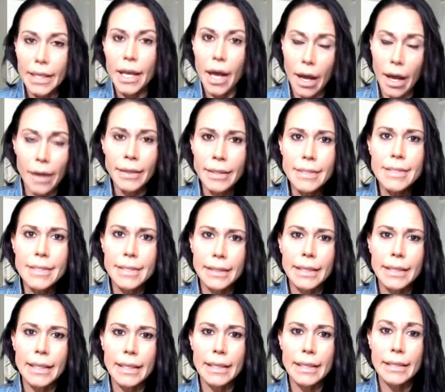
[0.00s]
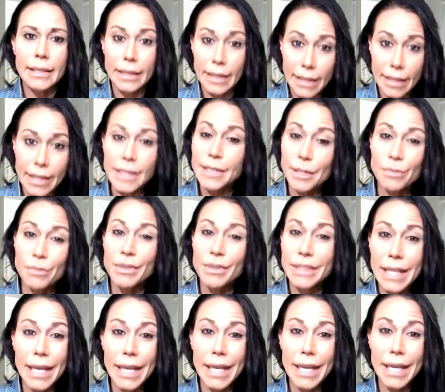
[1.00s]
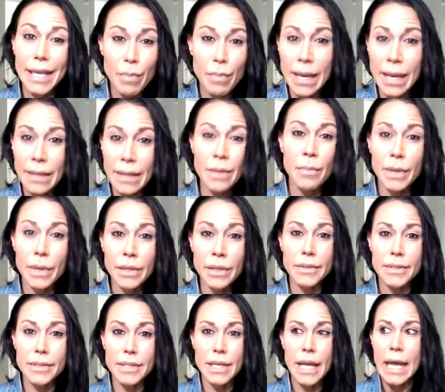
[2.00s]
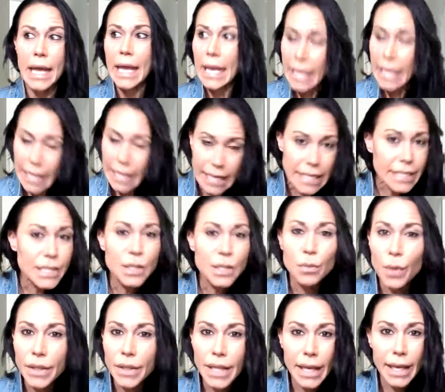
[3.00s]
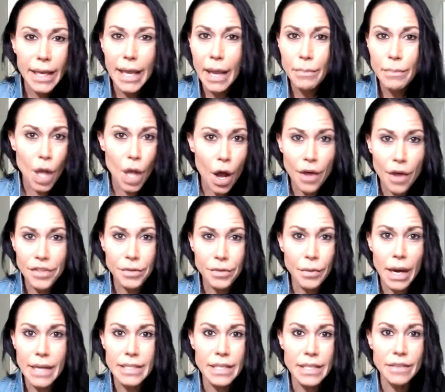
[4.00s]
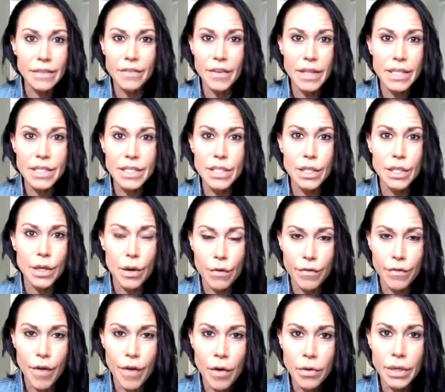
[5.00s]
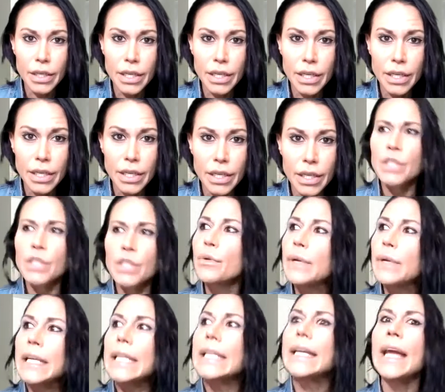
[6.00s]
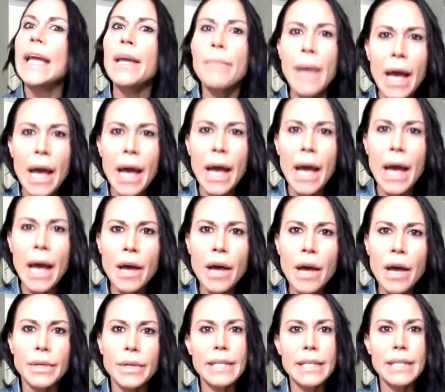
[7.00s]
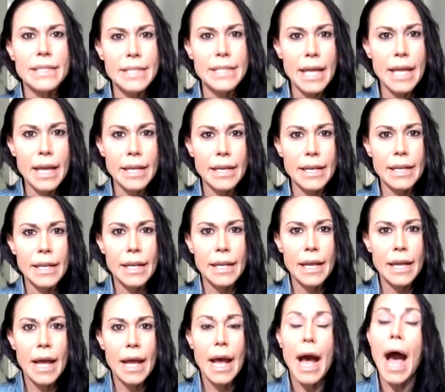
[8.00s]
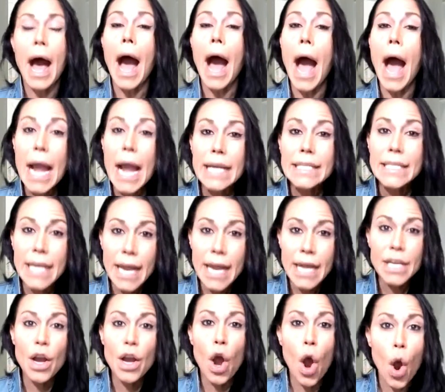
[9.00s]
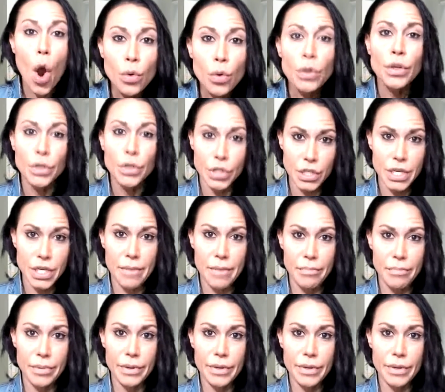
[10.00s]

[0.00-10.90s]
honestly, he's the one that kept paying the bills. He's the one that kept authorizing for this to go forward. So he came out and said, I take ownership.